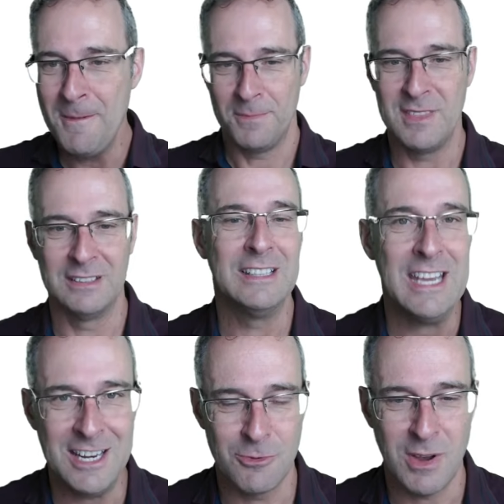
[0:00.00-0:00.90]
the
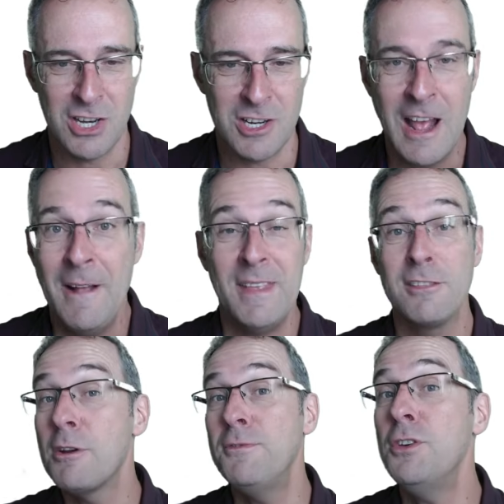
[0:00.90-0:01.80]
leader region. Now, there
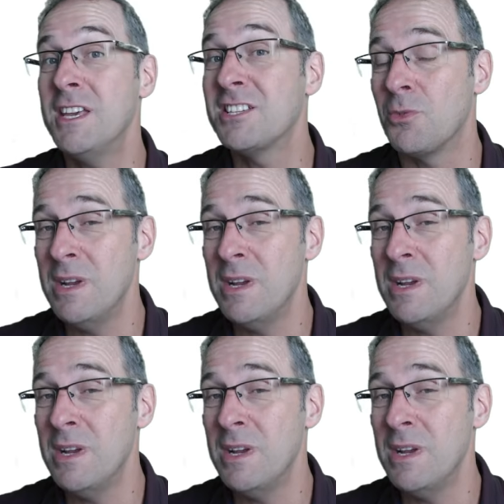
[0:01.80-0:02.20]
are a few things that we